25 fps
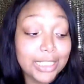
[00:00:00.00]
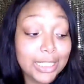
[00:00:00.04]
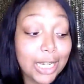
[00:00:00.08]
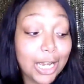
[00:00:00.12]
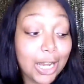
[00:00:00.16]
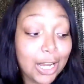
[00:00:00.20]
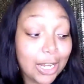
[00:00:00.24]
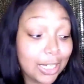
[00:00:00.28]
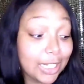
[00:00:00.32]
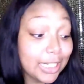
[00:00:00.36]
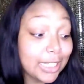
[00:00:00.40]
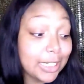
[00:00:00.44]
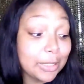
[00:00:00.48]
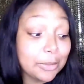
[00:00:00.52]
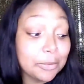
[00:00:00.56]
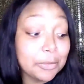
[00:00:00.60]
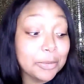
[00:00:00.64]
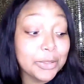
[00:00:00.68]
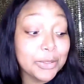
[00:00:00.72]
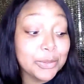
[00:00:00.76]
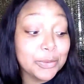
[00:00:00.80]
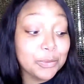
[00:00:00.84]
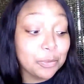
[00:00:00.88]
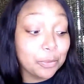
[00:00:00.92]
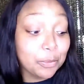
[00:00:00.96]
Yeah,
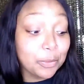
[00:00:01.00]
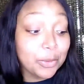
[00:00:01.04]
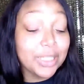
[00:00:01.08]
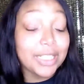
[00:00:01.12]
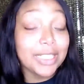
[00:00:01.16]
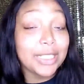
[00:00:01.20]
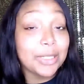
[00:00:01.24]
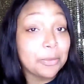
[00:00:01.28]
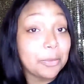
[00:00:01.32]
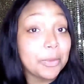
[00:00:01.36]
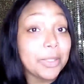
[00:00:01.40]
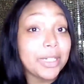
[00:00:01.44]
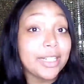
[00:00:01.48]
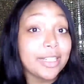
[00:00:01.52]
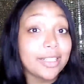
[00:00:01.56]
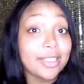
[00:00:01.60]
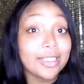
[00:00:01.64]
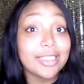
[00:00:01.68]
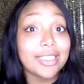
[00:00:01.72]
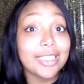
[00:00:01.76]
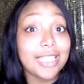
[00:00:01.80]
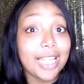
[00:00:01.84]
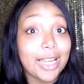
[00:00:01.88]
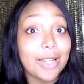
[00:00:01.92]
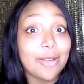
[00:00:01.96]
it was really
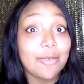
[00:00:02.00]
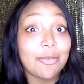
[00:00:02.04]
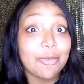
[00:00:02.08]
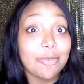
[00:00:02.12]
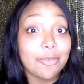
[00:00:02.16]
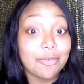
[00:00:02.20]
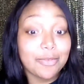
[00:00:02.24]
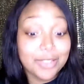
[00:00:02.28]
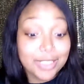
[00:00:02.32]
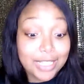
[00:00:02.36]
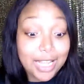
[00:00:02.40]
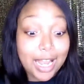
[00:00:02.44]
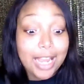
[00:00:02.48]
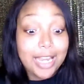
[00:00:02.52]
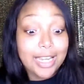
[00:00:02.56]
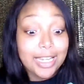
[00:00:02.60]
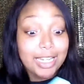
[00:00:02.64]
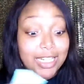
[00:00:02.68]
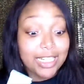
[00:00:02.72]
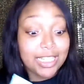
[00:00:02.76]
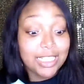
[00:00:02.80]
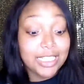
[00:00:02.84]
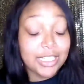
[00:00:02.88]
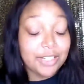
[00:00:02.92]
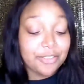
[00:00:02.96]
weird, like
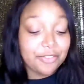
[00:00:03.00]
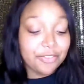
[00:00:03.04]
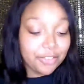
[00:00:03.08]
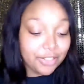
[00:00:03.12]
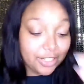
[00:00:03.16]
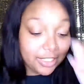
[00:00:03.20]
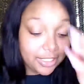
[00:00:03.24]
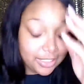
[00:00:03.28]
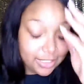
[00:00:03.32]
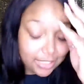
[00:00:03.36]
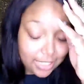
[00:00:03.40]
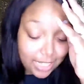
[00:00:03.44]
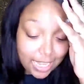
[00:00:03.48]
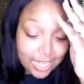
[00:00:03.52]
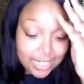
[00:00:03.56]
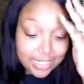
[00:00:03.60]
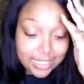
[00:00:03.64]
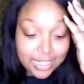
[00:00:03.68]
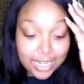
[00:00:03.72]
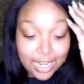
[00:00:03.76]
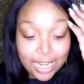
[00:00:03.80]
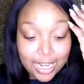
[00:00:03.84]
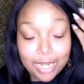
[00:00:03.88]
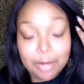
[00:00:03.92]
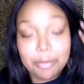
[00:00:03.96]
signing a different
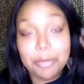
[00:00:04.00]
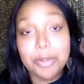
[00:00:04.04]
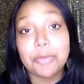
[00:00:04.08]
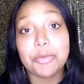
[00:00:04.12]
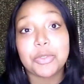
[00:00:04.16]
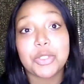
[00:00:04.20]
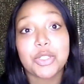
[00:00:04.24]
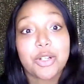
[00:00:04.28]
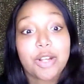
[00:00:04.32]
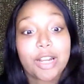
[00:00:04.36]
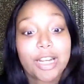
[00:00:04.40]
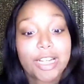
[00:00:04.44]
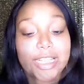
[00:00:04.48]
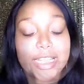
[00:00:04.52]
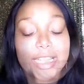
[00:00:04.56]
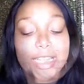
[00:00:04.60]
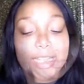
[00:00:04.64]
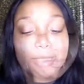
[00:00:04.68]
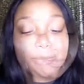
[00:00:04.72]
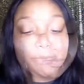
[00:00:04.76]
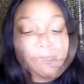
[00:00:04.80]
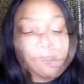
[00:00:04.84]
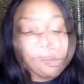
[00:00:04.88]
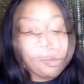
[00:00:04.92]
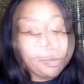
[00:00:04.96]
last name. It was
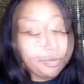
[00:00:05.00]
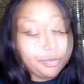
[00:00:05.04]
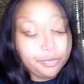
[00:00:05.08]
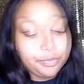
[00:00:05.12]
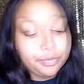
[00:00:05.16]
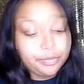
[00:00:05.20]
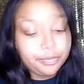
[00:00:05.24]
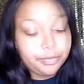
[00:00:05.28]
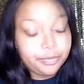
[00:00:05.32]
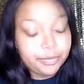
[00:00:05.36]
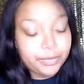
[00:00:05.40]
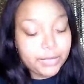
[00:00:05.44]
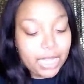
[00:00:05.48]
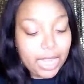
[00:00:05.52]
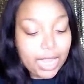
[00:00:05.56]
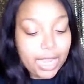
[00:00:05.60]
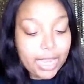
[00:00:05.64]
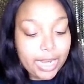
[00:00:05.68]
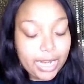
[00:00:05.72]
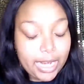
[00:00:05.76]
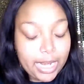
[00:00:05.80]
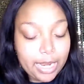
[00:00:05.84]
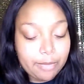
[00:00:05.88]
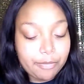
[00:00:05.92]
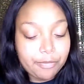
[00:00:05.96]
crazy.
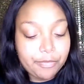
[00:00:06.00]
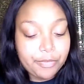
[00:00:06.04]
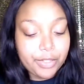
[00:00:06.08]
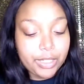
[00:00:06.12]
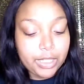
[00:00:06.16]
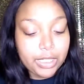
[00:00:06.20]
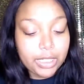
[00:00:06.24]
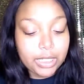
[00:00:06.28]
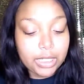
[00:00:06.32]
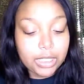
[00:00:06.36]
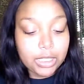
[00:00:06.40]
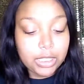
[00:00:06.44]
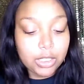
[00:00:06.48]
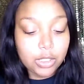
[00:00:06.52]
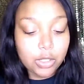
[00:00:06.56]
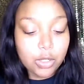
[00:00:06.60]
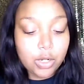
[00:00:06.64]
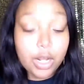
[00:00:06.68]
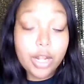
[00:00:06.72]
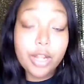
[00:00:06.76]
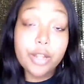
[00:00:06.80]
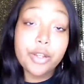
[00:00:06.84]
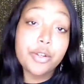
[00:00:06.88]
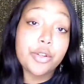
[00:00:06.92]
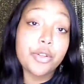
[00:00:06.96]
I am feeling a
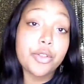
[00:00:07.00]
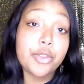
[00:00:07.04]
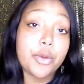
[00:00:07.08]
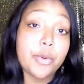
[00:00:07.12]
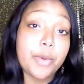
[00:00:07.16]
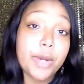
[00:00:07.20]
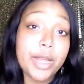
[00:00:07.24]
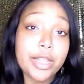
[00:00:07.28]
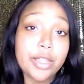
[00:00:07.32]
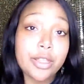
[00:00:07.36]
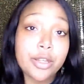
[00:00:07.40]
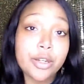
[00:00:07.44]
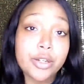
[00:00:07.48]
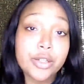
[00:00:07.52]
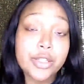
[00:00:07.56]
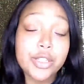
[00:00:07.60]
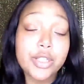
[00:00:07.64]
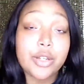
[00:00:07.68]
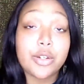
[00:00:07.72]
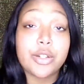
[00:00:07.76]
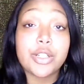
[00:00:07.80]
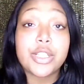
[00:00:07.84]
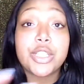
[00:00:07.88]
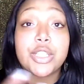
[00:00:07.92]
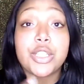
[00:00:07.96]
little under the
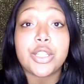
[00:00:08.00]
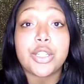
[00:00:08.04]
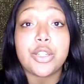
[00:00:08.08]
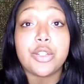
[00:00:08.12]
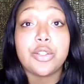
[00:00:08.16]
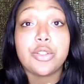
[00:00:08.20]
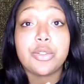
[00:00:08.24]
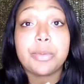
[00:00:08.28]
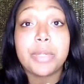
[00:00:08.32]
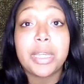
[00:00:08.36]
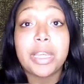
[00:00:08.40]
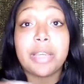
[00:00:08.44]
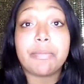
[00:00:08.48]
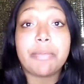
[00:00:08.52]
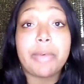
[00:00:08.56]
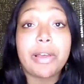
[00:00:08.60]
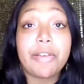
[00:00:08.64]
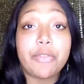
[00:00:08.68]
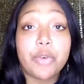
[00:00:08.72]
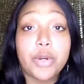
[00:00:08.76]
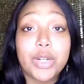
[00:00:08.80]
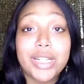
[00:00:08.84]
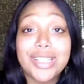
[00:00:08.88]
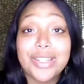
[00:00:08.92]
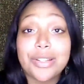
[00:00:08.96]
weather, so excuse me
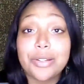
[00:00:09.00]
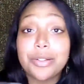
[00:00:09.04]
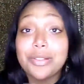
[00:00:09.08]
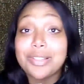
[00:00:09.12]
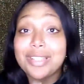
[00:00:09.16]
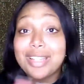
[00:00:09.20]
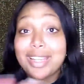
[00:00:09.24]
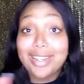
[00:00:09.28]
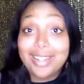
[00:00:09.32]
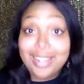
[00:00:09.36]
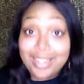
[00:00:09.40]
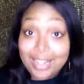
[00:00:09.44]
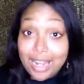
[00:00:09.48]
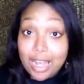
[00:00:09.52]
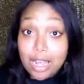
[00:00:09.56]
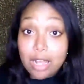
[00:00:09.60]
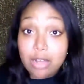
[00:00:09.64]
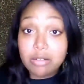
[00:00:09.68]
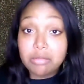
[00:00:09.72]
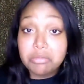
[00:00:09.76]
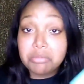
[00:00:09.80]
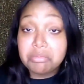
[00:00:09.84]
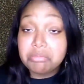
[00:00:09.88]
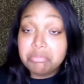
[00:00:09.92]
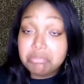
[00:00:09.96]
if my voice goes in and
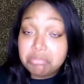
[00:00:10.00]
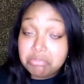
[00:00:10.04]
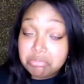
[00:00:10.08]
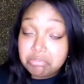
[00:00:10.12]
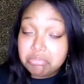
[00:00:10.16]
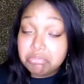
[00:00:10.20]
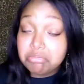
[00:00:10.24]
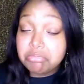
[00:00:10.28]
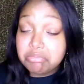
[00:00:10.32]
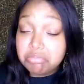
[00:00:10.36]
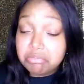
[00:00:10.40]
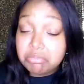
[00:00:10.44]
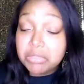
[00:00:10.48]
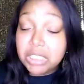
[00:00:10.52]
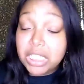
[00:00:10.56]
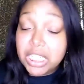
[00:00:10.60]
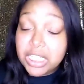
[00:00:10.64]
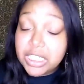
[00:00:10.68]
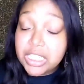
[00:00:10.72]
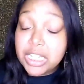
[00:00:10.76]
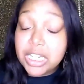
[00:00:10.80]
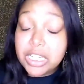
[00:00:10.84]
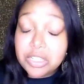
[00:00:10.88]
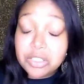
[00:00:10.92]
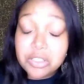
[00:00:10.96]
out.
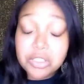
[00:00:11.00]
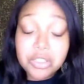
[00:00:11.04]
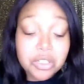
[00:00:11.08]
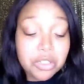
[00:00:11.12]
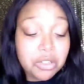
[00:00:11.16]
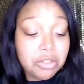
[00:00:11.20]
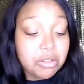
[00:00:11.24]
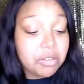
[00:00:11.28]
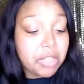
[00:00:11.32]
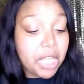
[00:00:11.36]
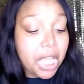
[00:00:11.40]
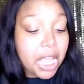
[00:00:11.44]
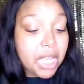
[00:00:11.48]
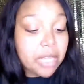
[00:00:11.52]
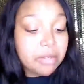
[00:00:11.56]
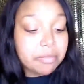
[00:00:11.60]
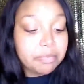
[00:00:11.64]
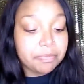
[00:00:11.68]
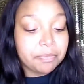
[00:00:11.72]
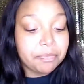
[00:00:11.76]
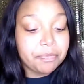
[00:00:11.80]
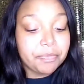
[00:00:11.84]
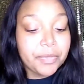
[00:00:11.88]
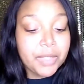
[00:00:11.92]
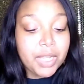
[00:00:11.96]
It tends to do that.
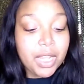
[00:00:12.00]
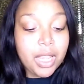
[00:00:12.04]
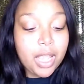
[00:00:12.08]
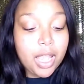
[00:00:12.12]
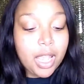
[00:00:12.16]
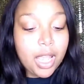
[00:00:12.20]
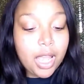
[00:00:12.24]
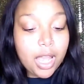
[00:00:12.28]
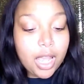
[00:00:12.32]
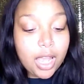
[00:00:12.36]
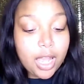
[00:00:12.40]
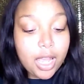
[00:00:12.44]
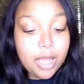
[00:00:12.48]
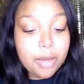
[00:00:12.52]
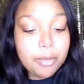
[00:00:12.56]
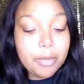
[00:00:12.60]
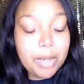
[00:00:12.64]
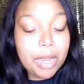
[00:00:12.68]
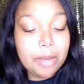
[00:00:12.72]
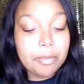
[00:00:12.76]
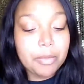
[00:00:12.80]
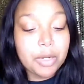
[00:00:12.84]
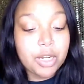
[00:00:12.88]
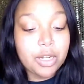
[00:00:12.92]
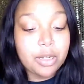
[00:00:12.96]

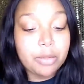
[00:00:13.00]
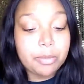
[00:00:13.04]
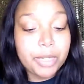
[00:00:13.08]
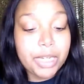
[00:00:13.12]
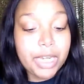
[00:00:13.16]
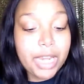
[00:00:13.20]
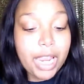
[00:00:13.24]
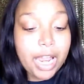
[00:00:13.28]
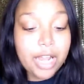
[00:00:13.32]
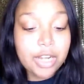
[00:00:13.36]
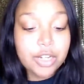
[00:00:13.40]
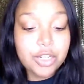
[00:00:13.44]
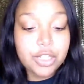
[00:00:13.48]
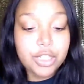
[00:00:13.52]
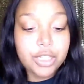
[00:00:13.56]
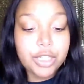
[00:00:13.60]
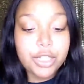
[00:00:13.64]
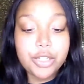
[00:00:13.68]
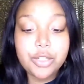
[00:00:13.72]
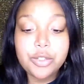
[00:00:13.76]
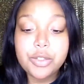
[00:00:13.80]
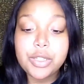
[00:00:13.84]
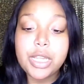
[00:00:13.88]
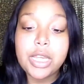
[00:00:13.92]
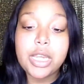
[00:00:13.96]
I'm going to be
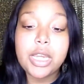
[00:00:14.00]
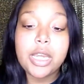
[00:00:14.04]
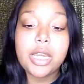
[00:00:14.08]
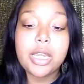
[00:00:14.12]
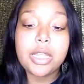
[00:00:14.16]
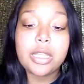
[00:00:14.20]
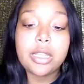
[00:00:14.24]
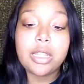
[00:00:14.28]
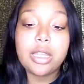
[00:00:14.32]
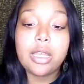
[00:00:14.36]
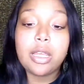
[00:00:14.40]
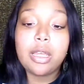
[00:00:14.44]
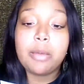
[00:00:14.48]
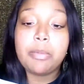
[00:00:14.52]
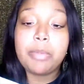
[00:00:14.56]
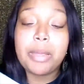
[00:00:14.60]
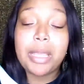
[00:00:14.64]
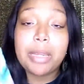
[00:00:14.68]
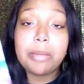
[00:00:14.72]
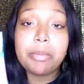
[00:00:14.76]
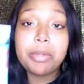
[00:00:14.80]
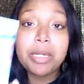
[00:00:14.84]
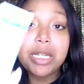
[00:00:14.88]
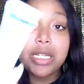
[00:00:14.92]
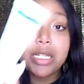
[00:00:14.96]
actually using
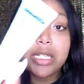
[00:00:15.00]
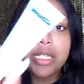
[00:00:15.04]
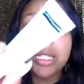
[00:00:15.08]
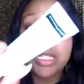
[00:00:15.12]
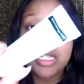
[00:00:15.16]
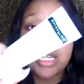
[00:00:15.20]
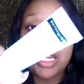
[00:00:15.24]
the Baby